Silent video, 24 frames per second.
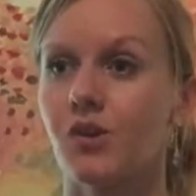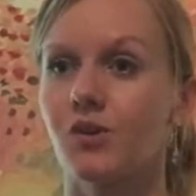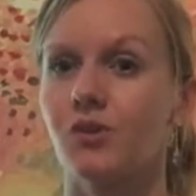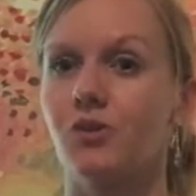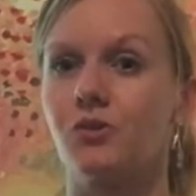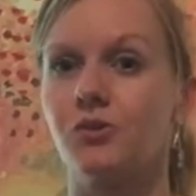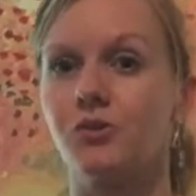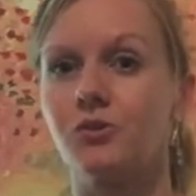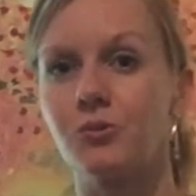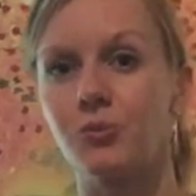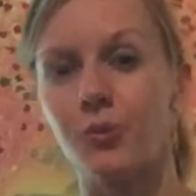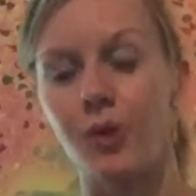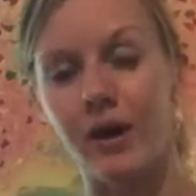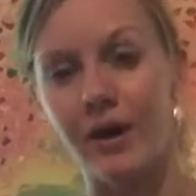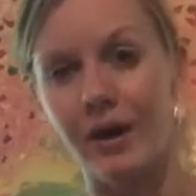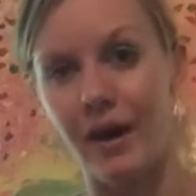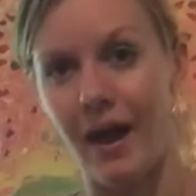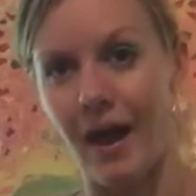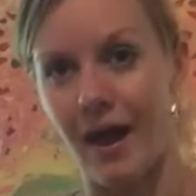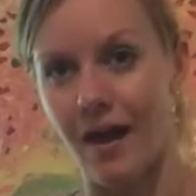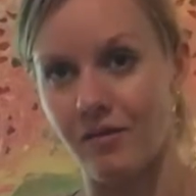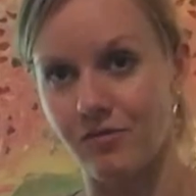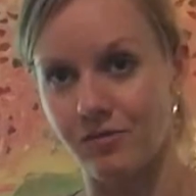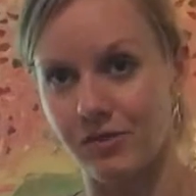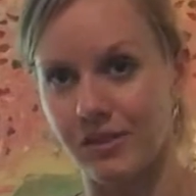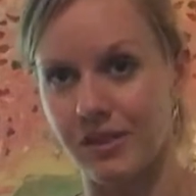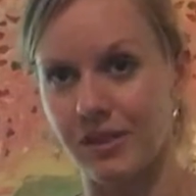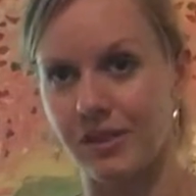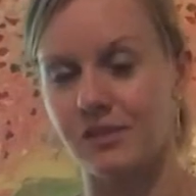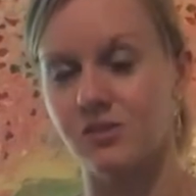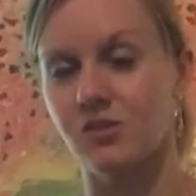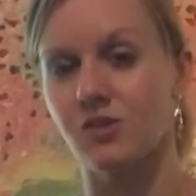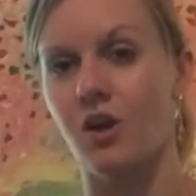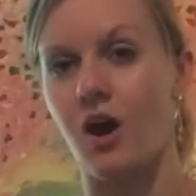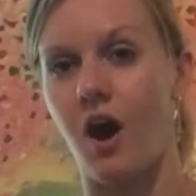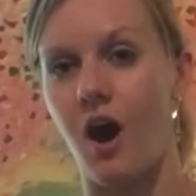You do want to have a
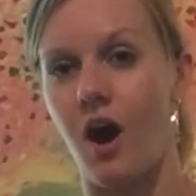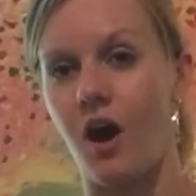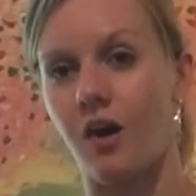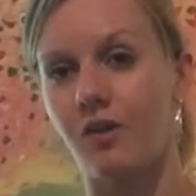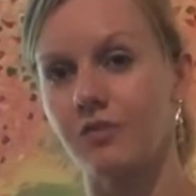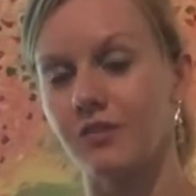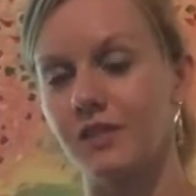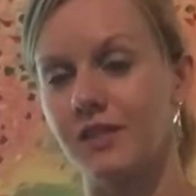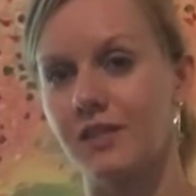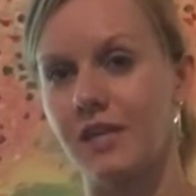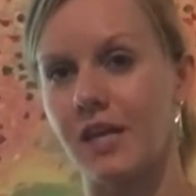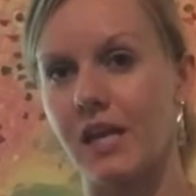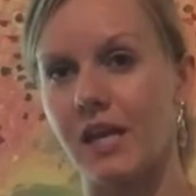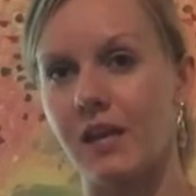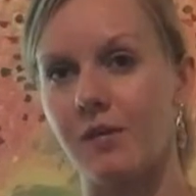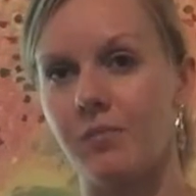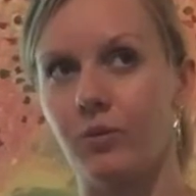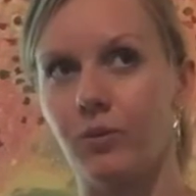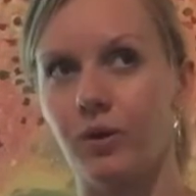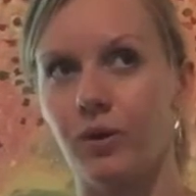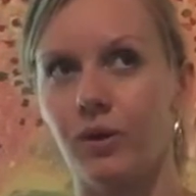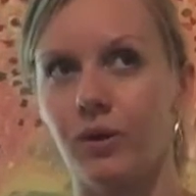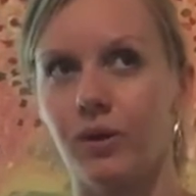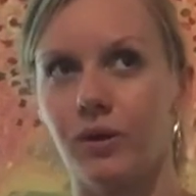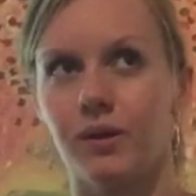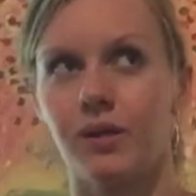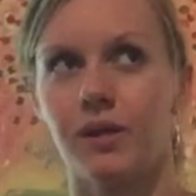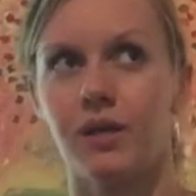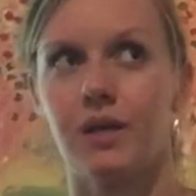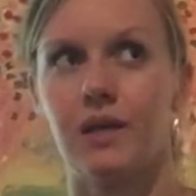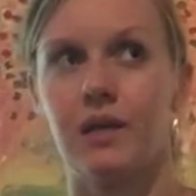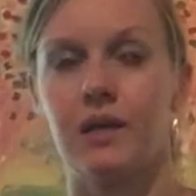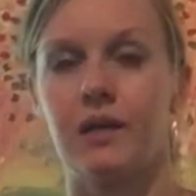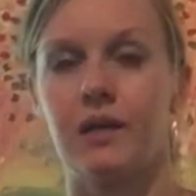nice coffee table.